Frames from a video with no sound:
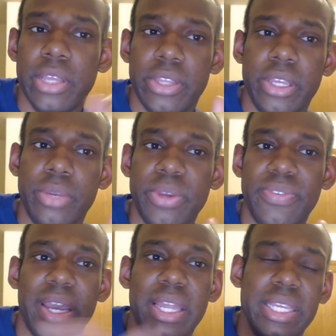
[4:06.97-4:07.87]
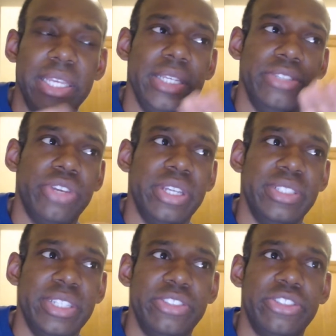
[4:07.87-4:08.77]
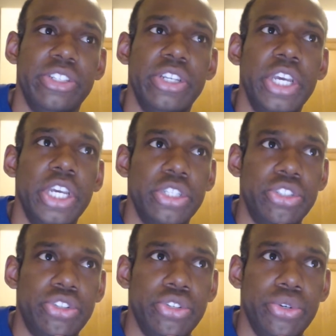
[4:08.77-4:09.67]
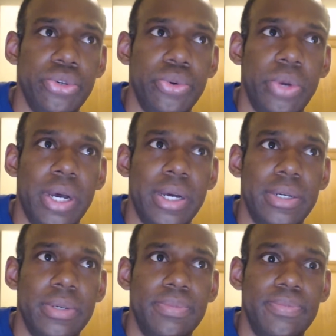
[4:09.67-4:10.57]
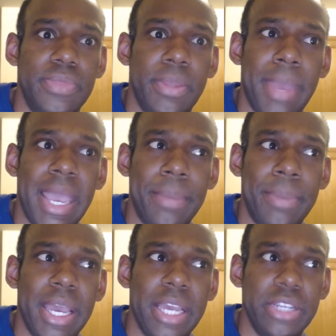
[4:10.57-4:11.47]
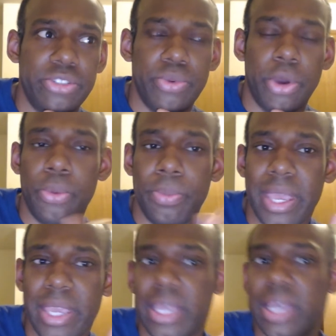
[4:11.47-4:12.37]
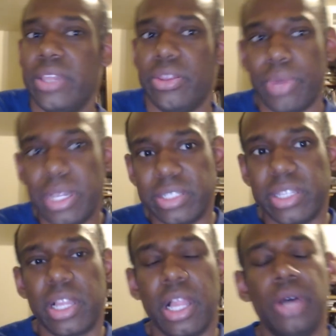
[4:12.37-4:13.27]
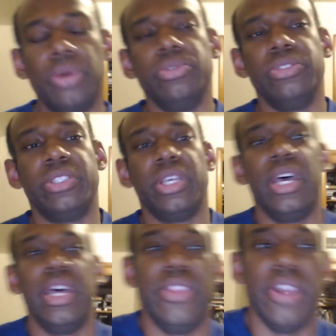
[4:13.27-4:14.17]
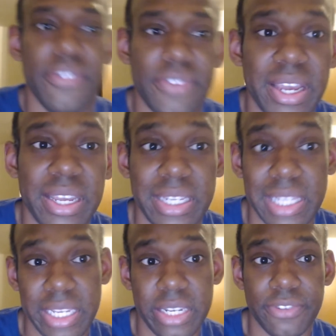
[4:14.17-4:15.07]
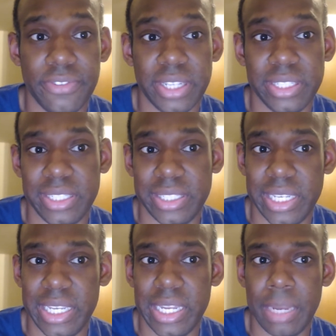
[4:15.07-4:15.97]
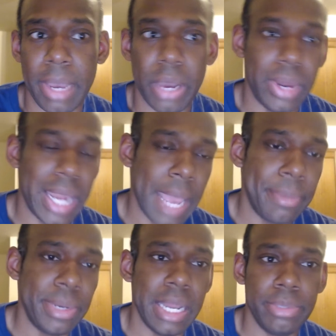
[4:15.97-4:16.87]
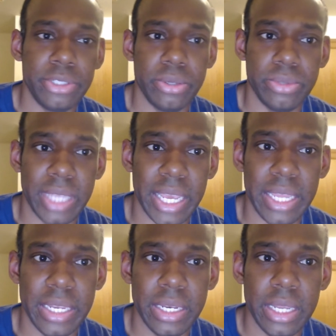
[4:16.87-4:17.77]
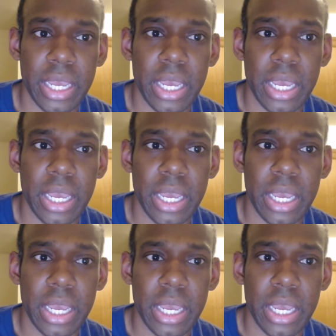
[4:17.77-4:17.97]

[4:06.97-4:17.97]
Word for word: then we finally transition to uh, the Bad Batch, Omega, and the rest of the clones. They're finally confronting Cid about what happened in episode 10.